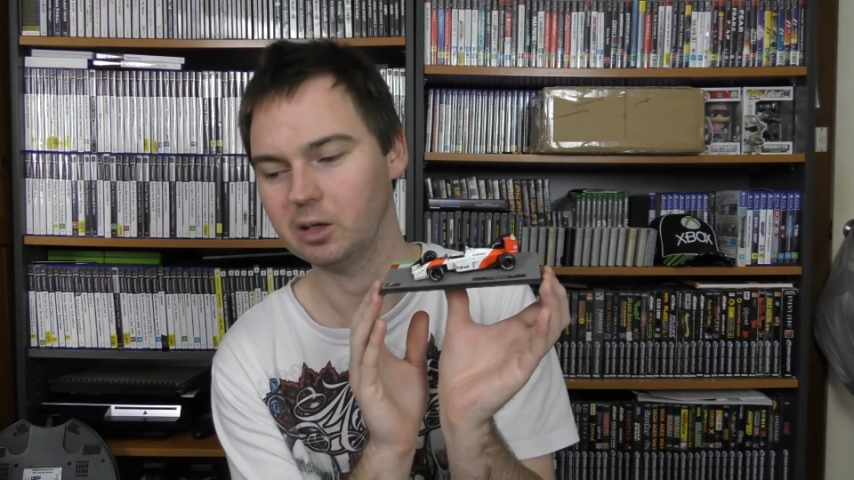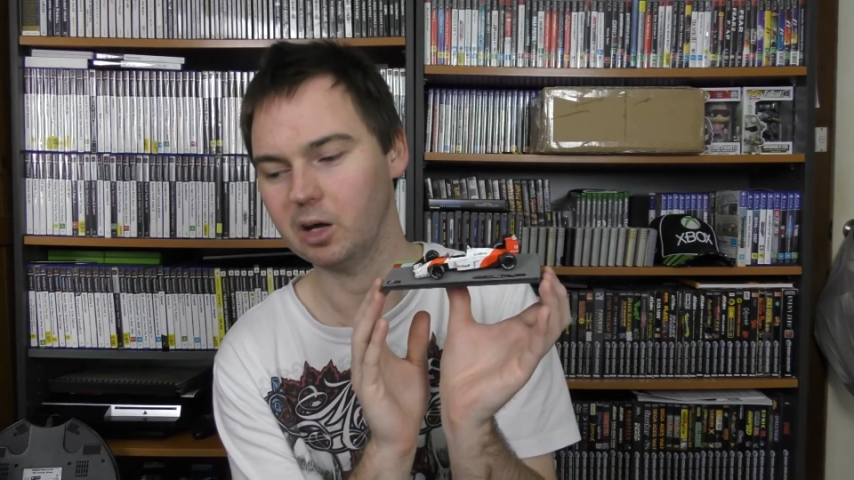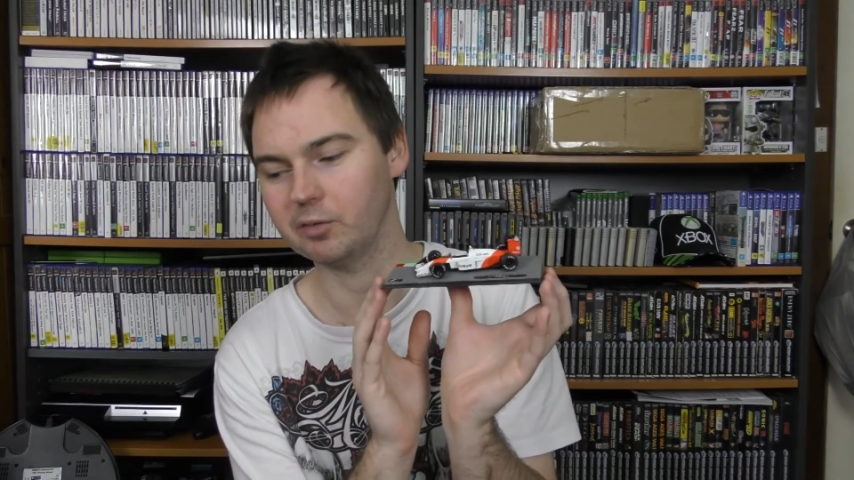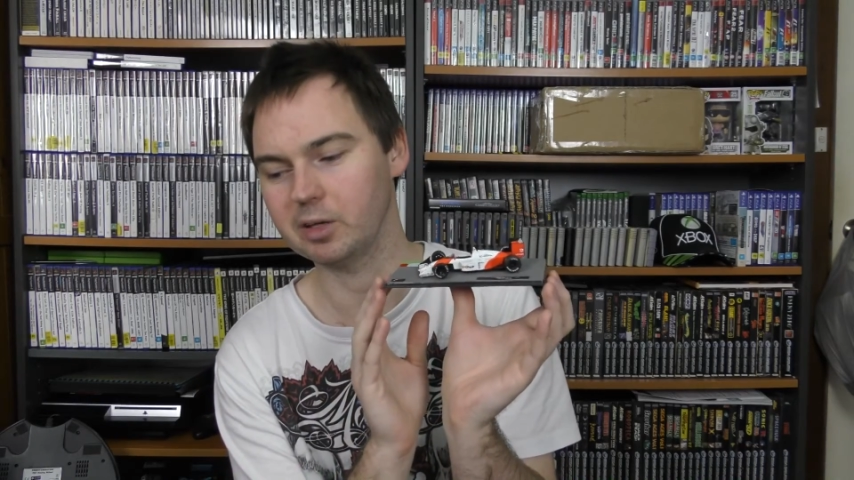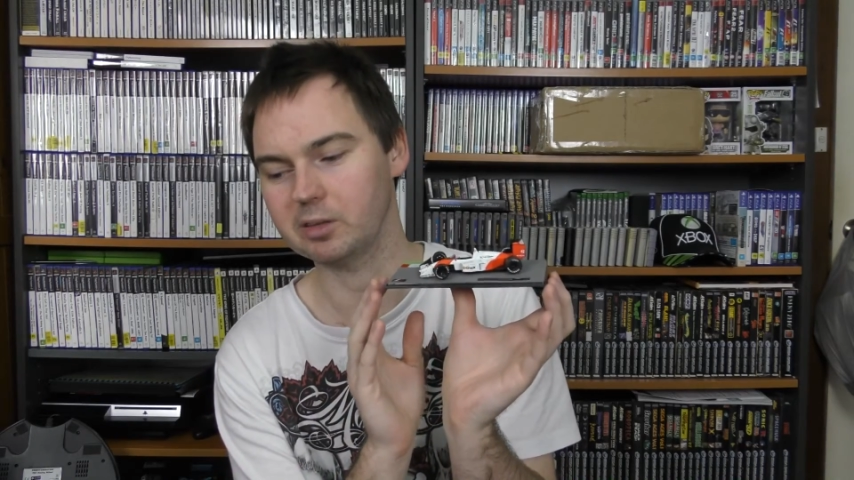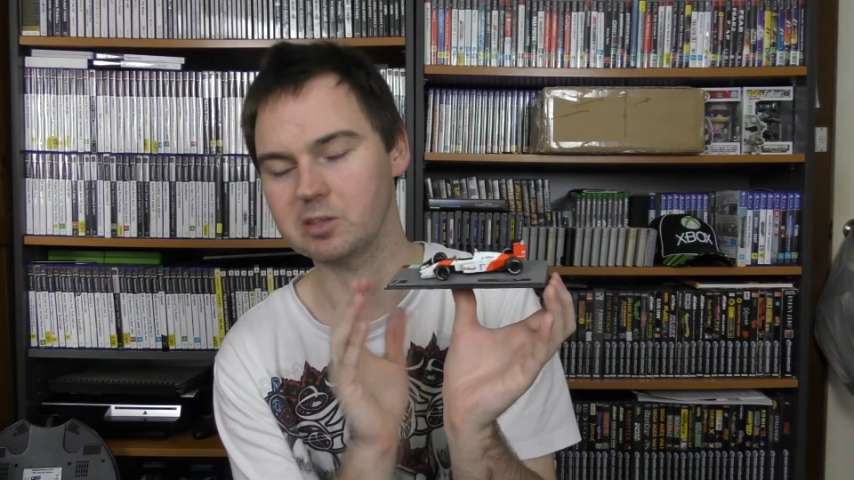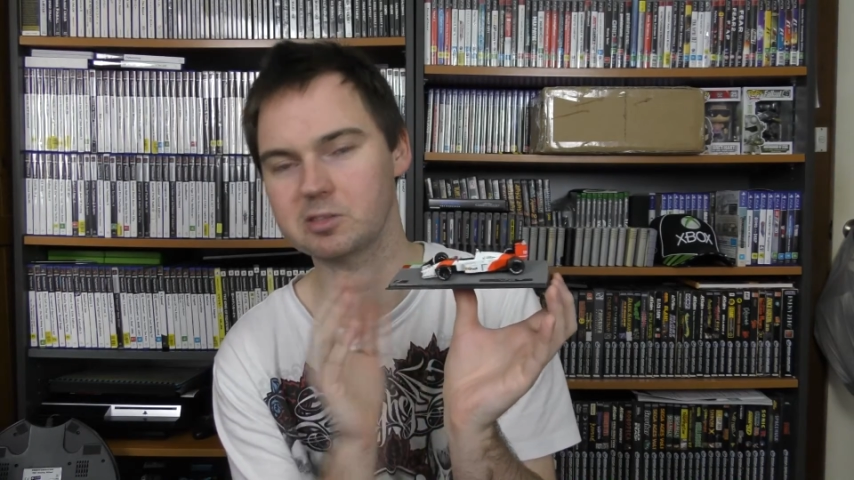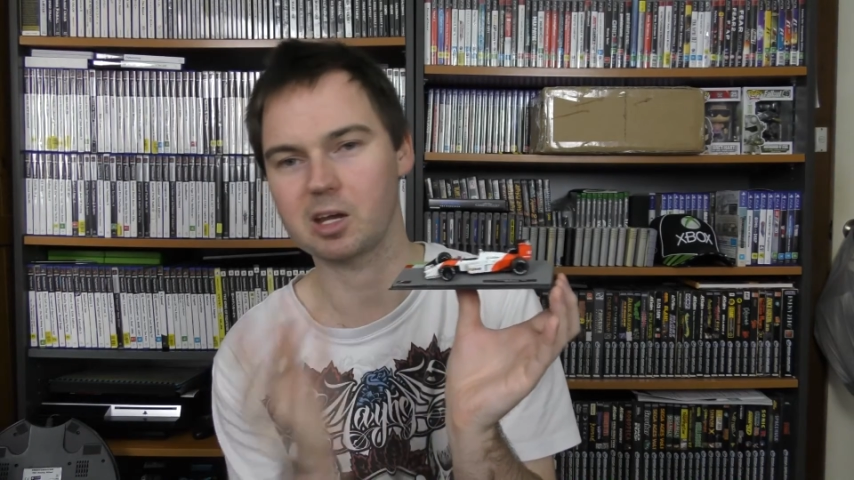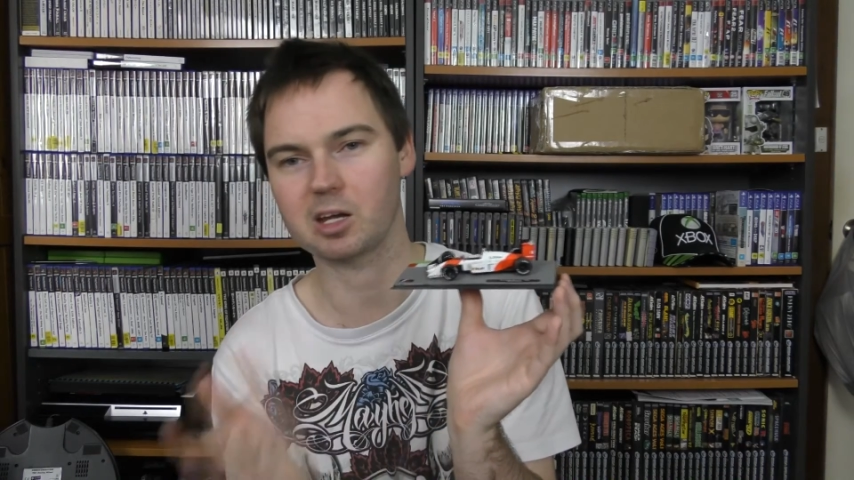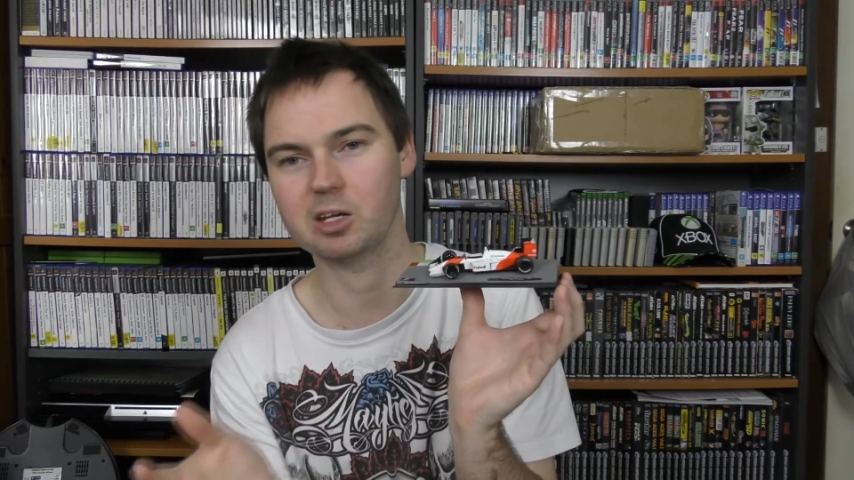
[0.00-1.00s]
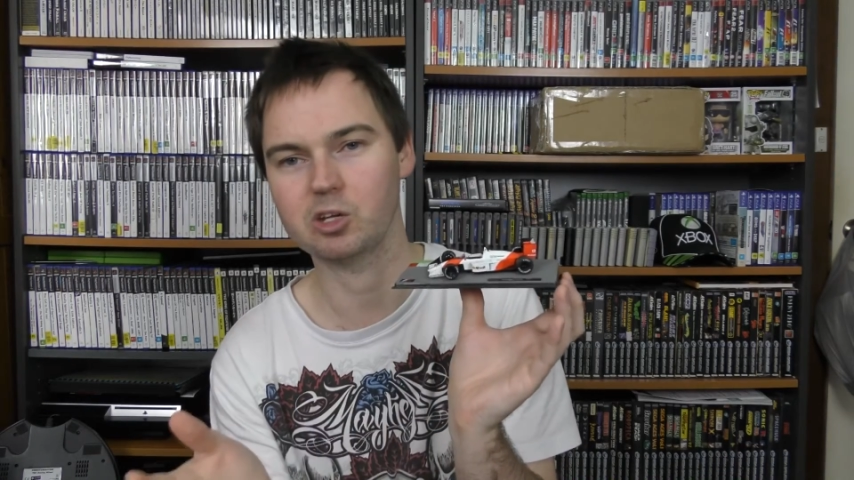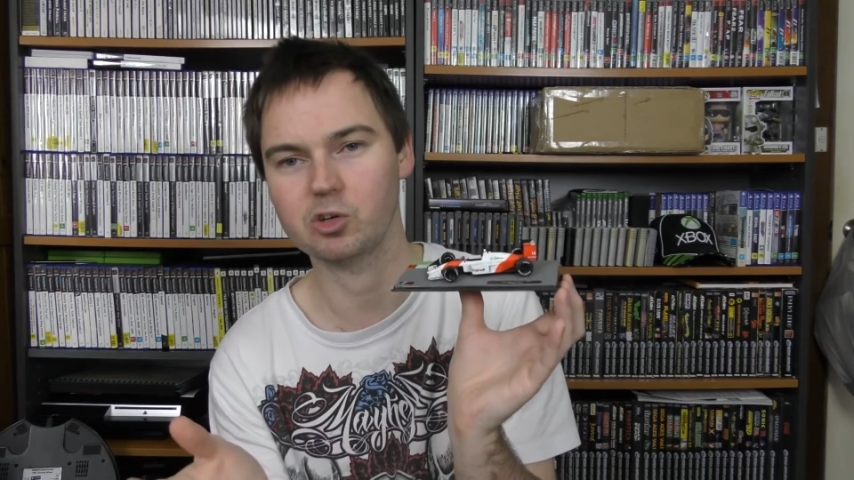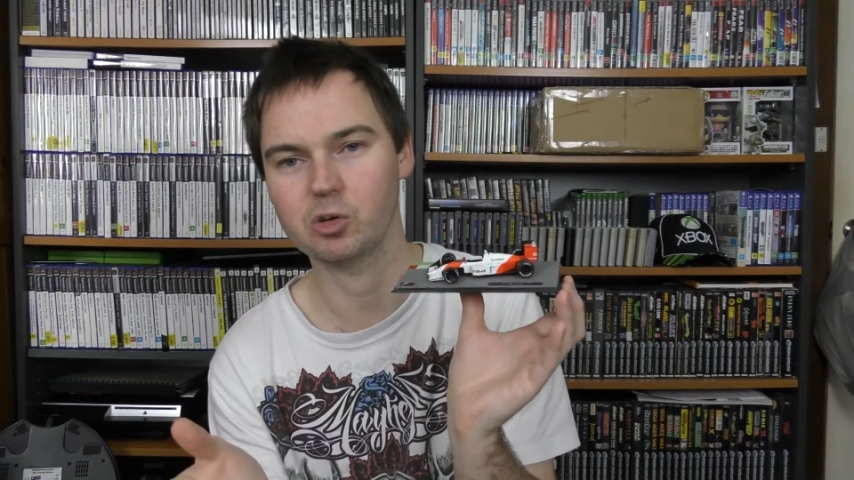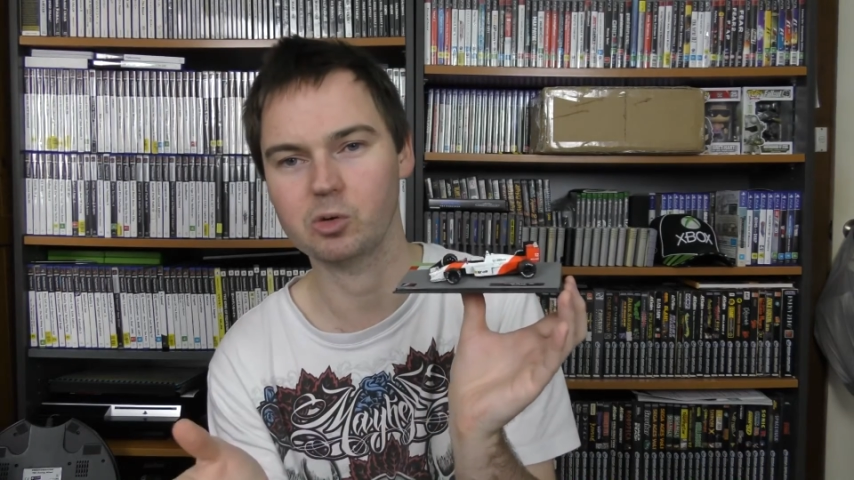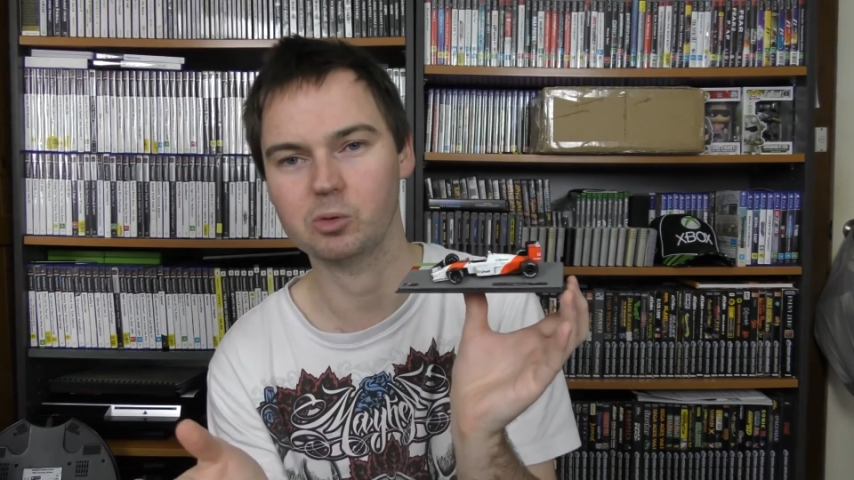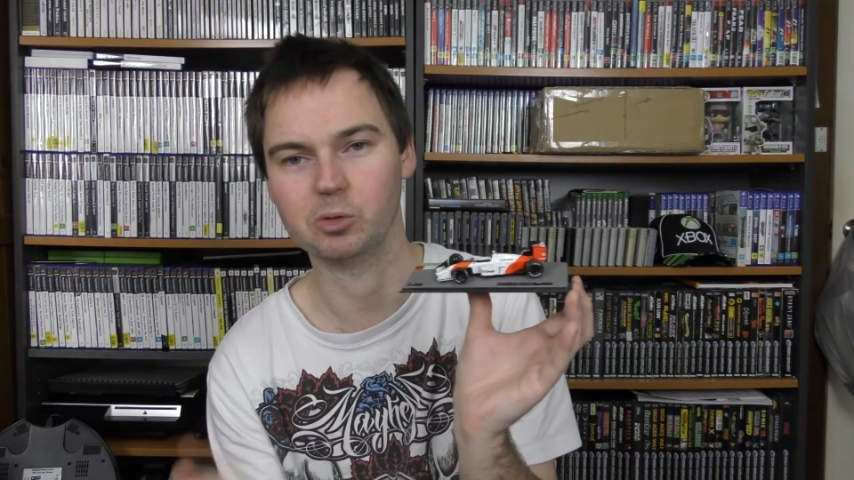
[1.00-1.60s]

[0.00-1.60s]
I think the second issue,